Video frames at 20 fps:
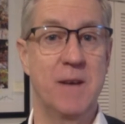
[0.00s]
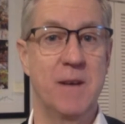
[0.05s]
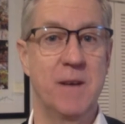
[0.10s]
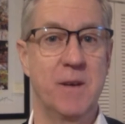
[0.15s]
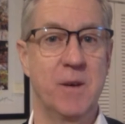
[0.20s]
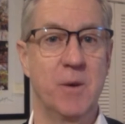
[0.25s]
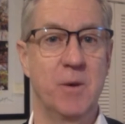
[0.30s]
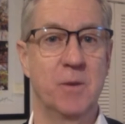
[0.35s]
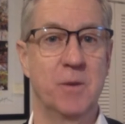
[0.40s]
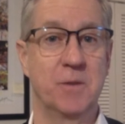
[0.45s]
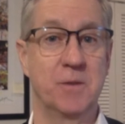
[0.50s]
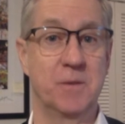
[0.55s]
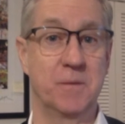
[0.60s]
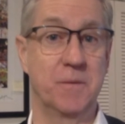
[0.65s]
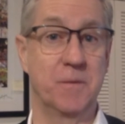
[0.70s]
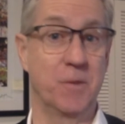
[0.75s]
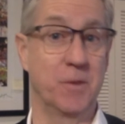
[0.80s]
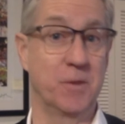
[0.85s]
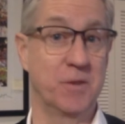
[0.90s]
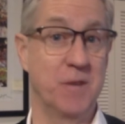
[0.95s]
He knows,
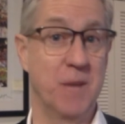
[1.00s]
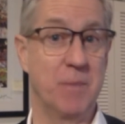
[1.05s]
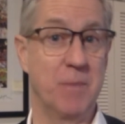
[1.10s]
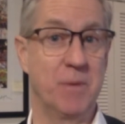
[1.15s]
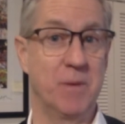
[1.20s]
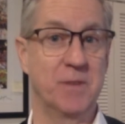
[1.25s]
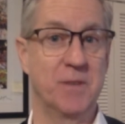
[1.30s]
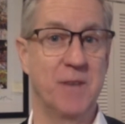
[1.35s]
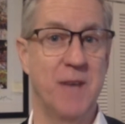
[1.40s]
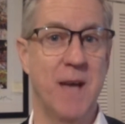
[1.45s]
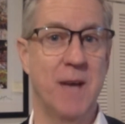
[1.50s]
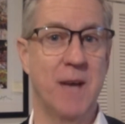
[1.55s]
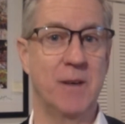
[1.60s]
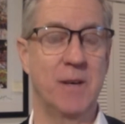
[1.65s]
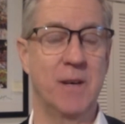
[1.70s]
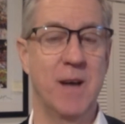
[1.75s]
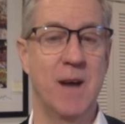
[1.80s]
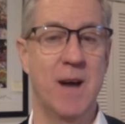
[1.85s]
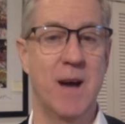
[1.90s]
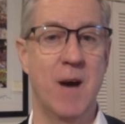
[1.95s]
for example, exactly
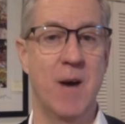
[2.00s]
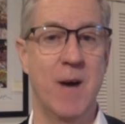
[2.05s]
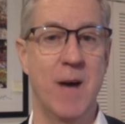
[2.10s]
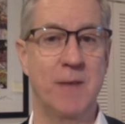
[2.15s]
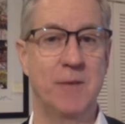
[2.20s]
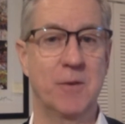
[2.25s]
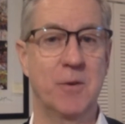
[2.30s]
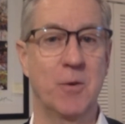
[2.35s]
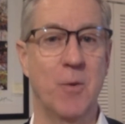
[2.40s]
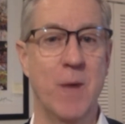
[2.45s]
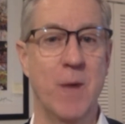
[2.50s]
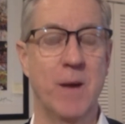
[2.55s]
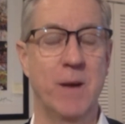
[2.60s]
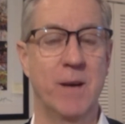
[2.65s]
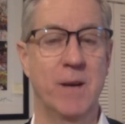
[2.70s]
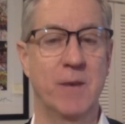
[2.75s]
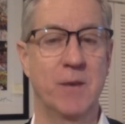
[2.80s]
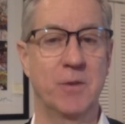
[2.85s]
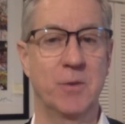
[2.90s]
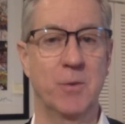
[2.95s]
how antiquated
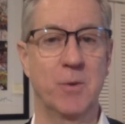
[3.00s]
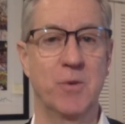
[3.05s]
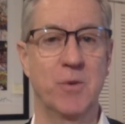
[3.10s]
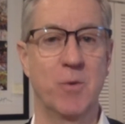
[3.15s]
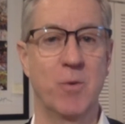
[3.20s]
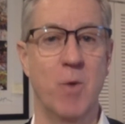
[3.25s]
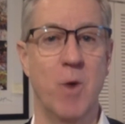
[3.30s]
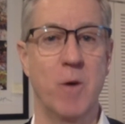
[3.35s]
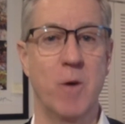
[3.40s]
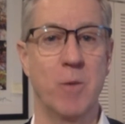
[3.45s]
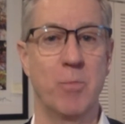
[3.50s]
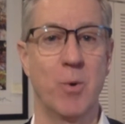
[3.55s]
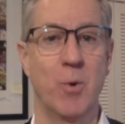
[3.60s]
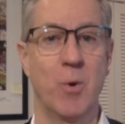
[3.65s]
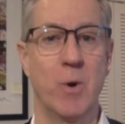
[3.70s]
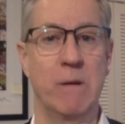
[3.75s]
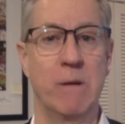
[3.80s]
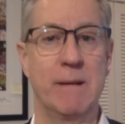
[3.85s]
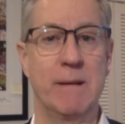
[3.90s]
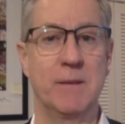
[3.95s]
our sewage and water
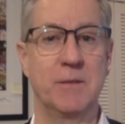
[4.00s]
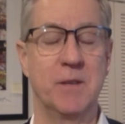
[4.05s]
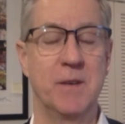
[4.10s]
board is.